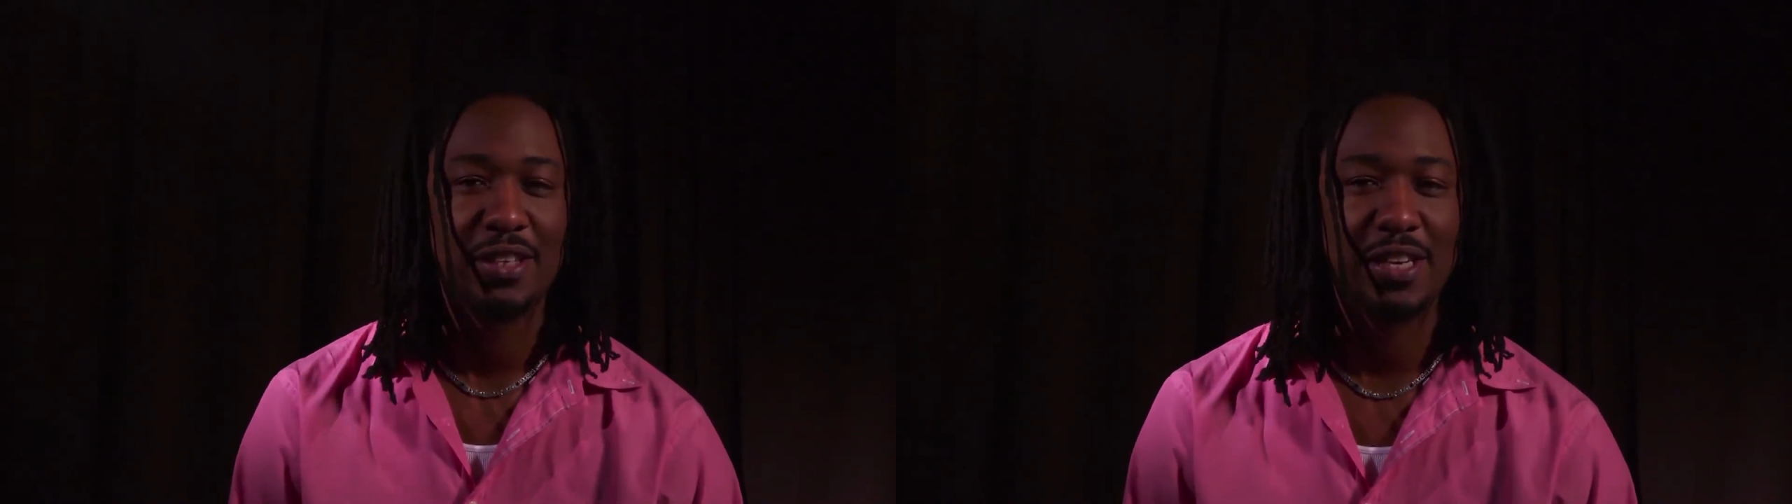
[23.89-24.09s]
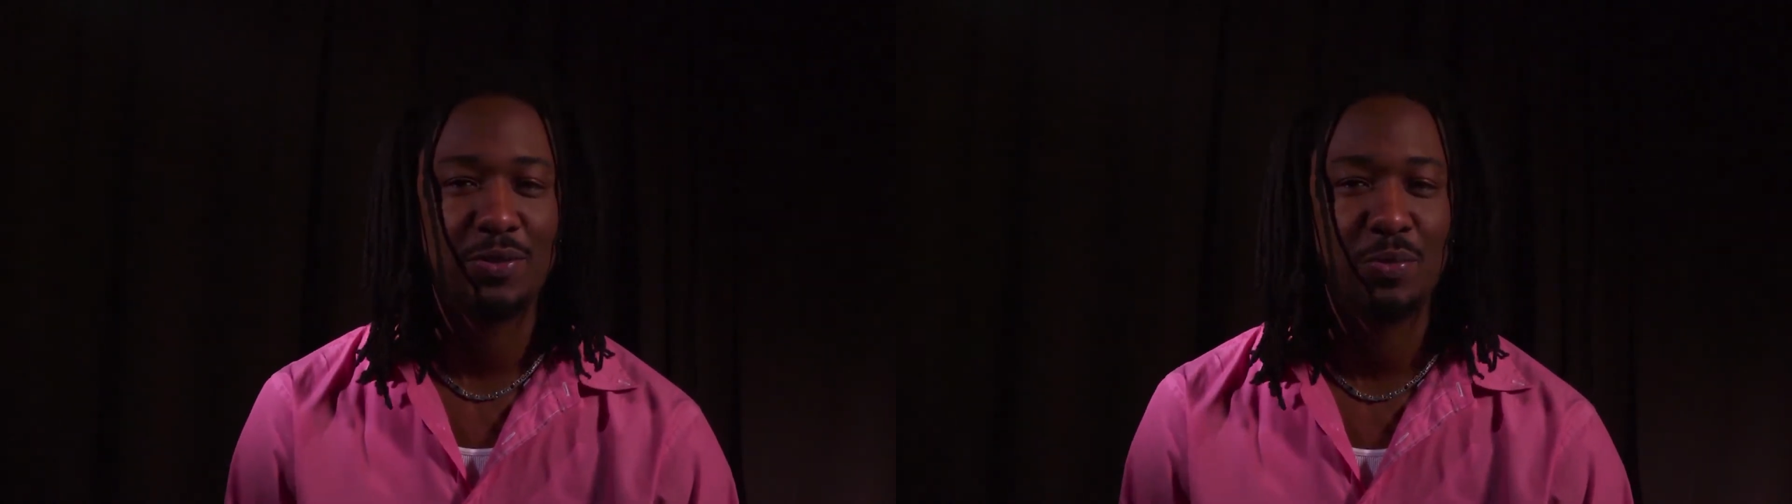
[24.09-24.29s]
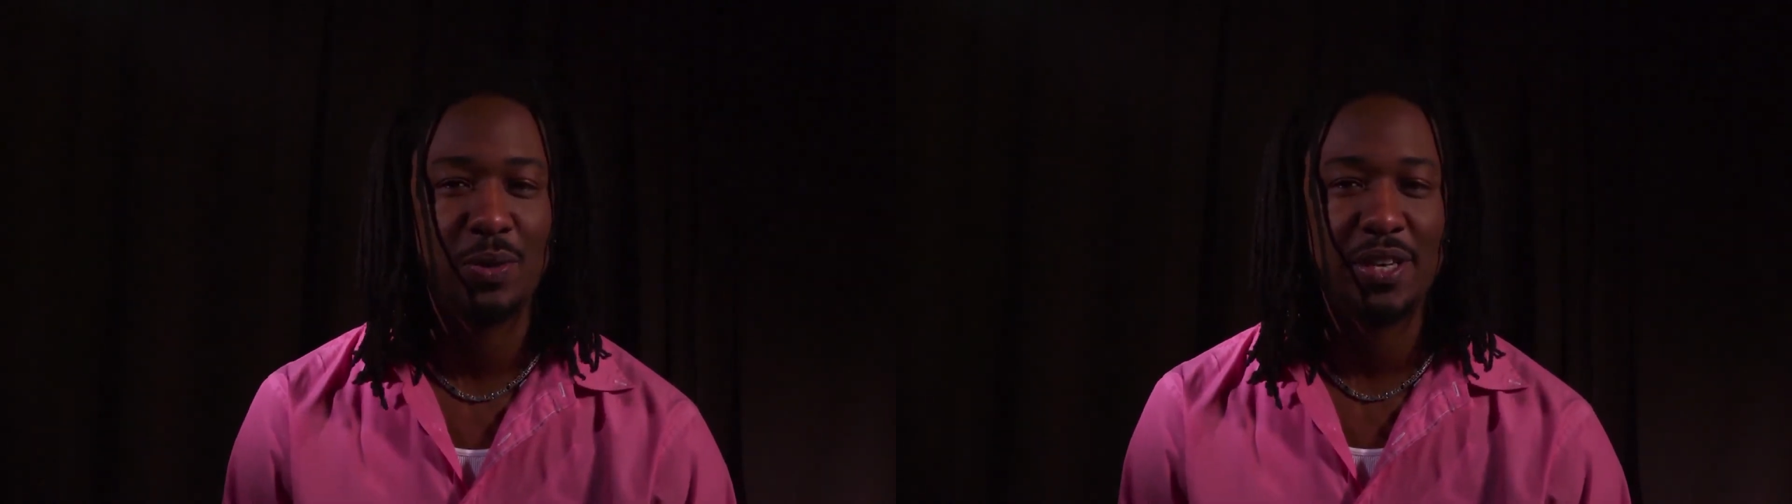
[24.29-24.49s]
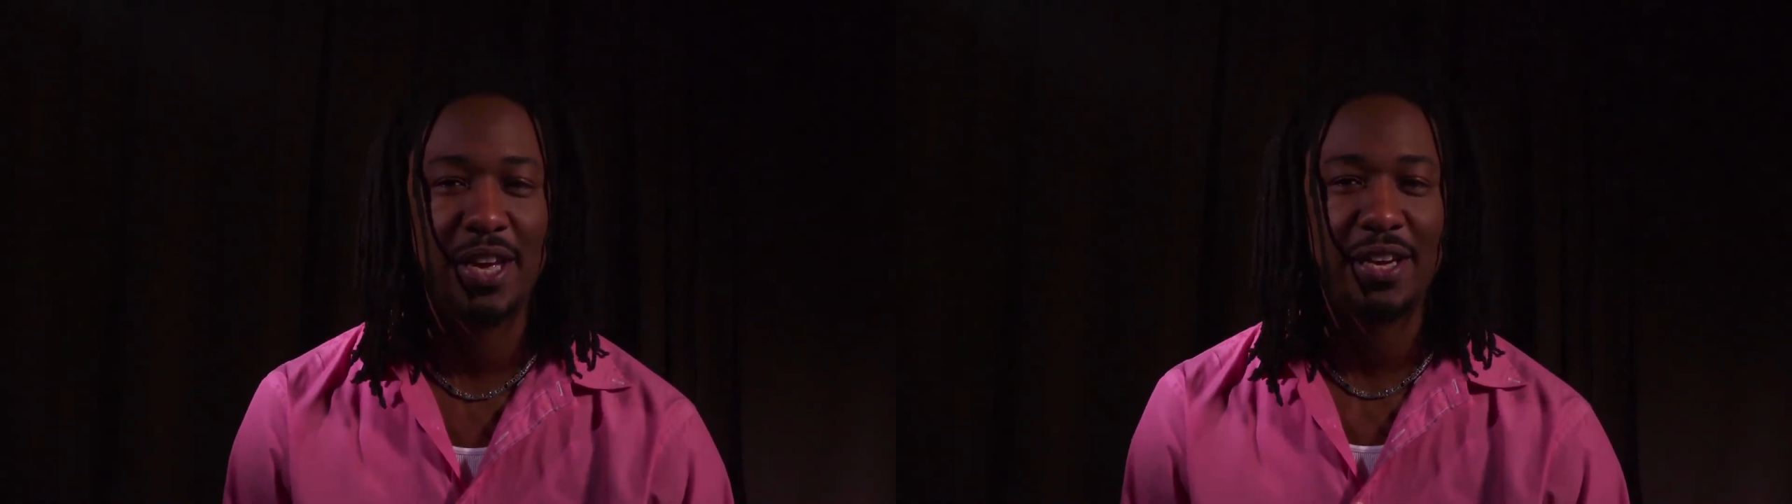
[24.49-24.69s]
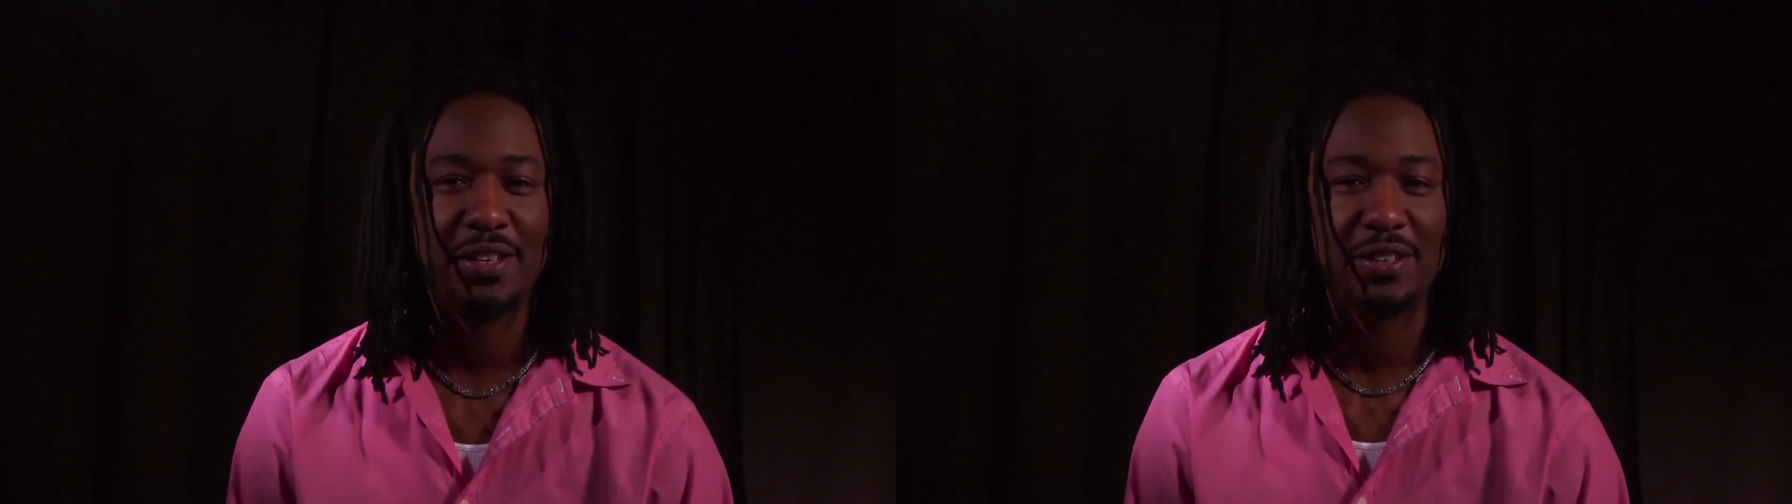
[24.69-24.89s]
That's where we
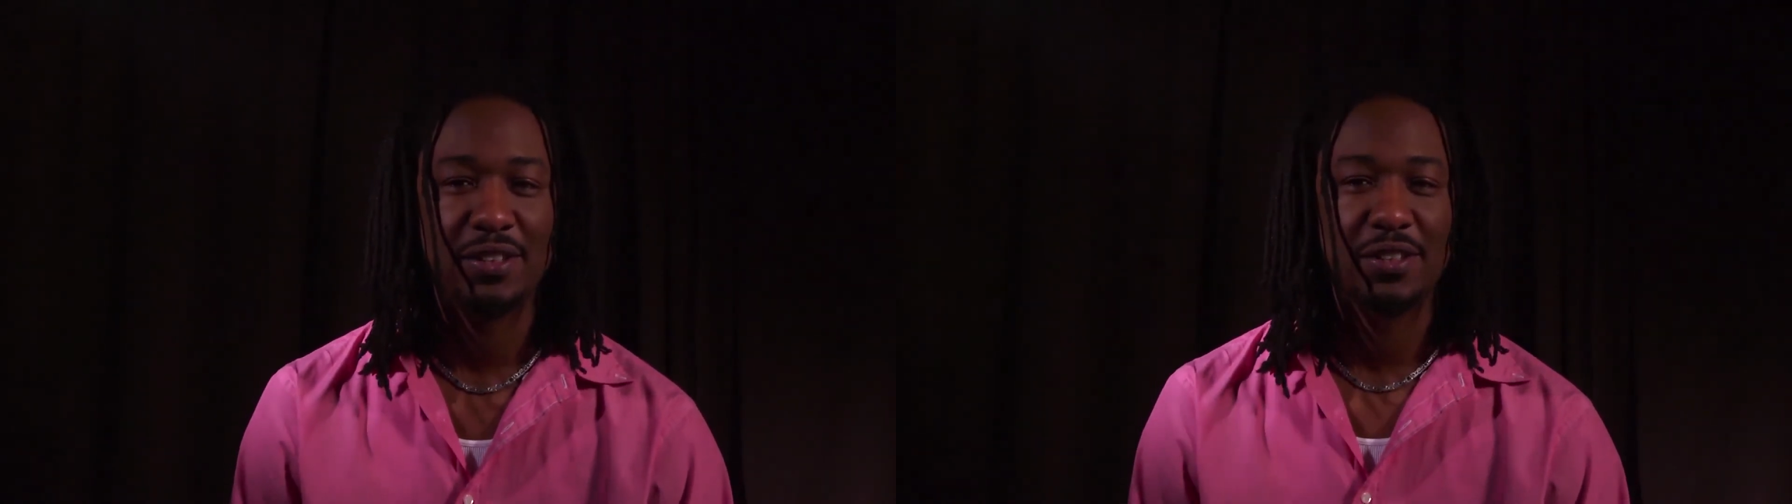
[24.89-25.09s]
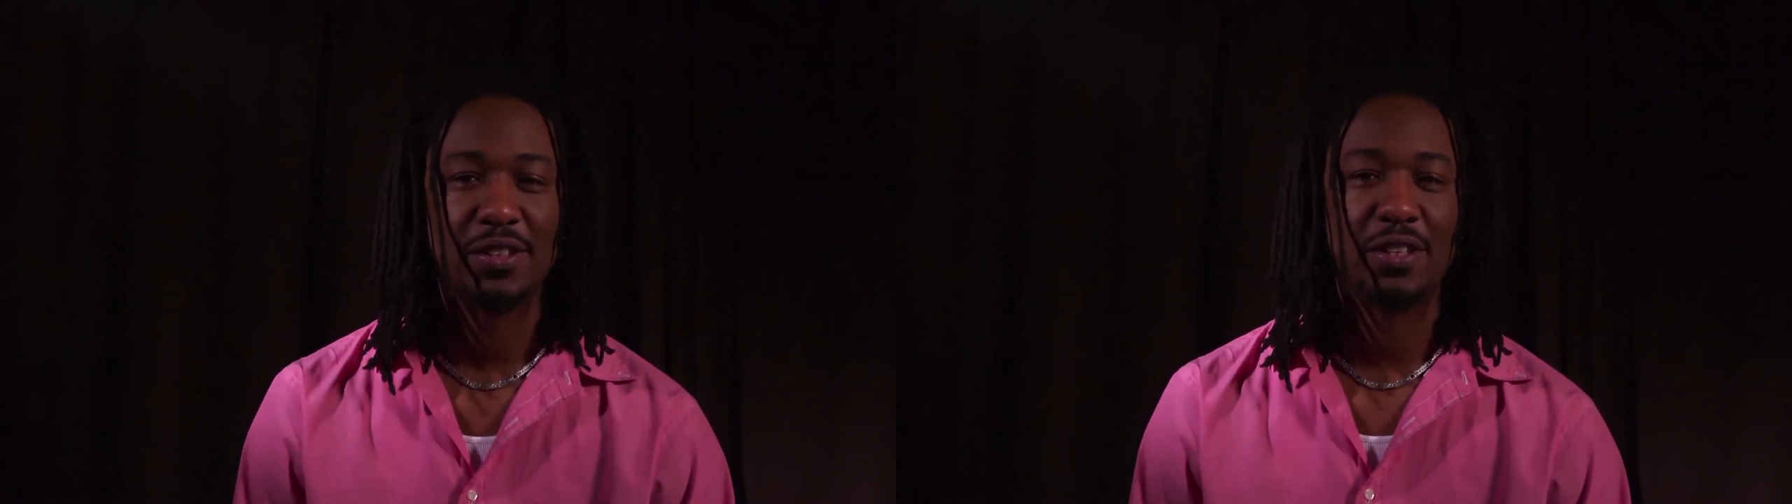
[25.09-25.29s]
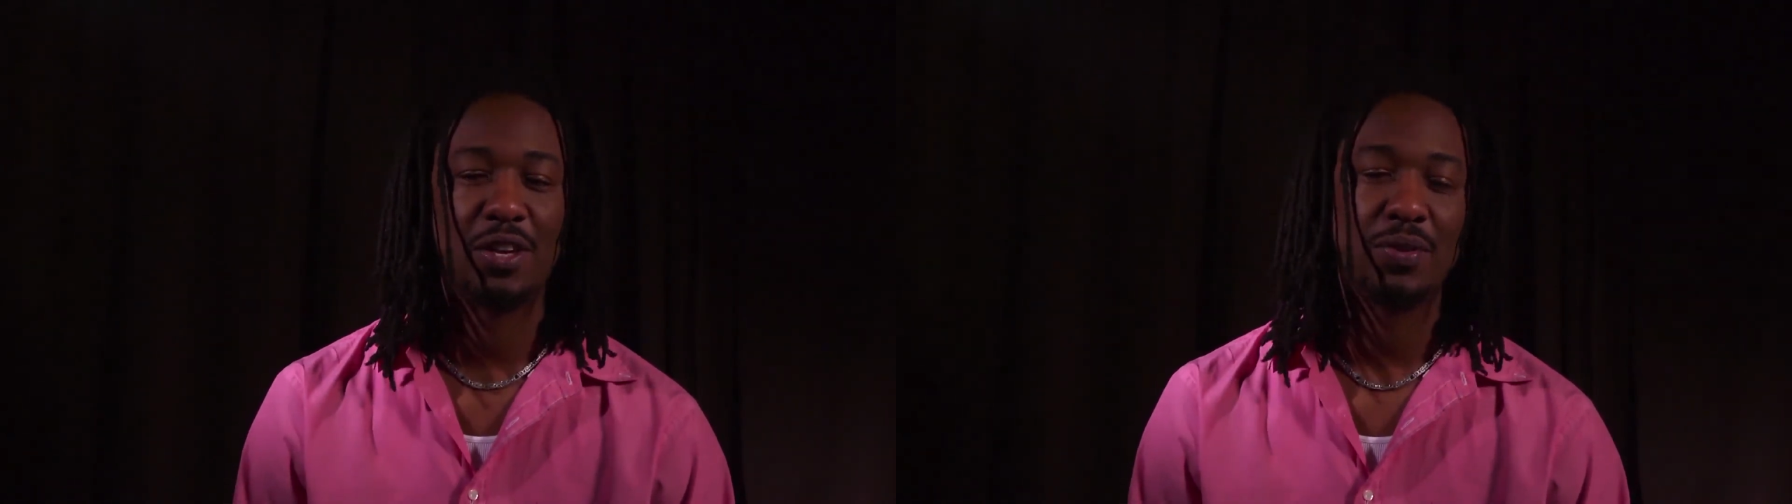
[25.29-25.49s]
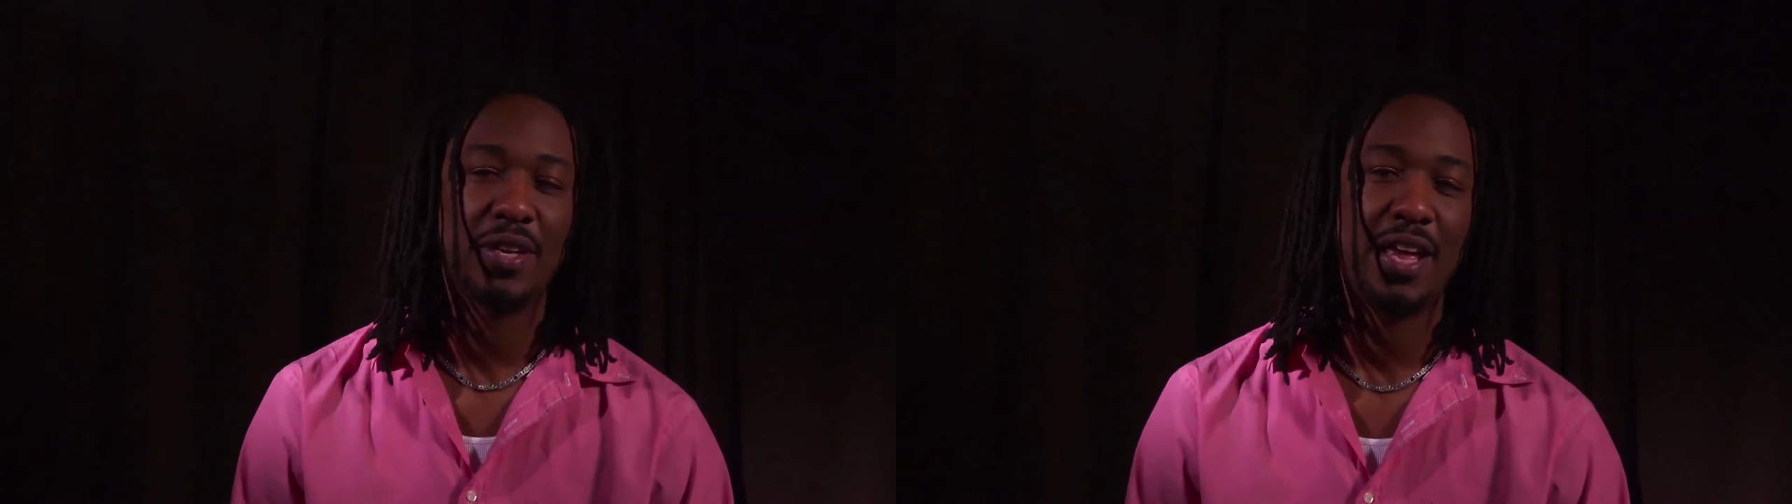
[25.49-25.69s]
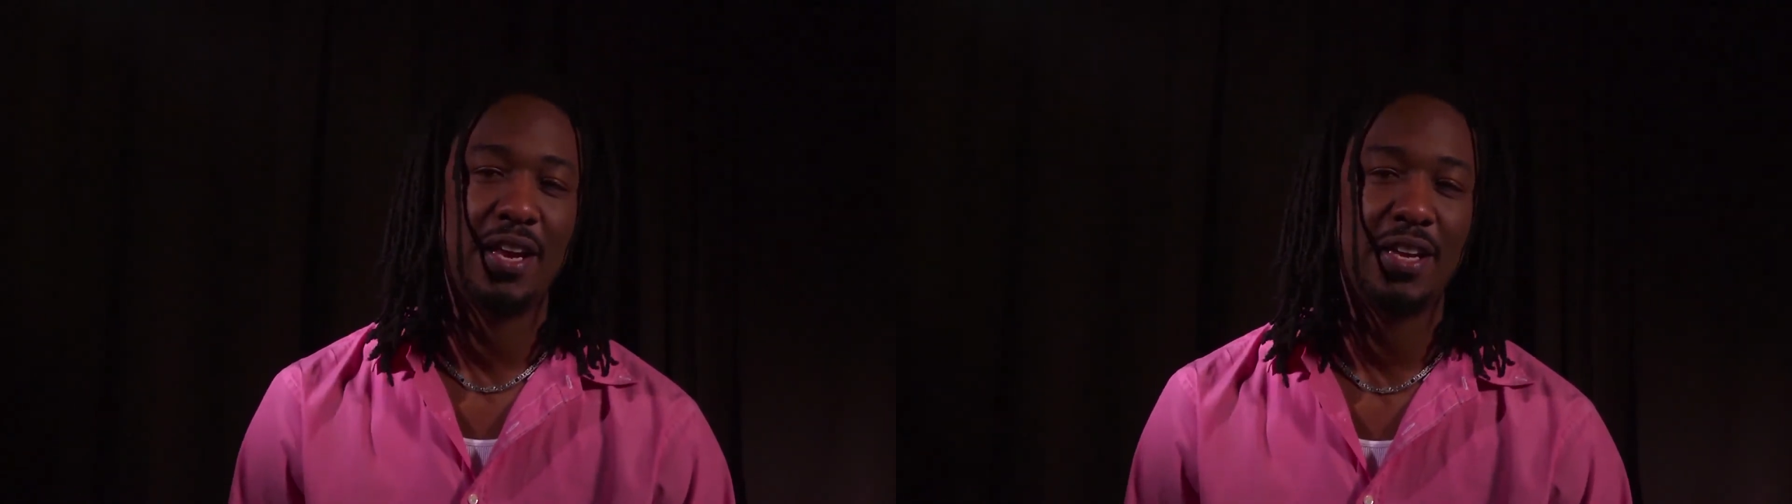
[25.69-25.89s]
at, located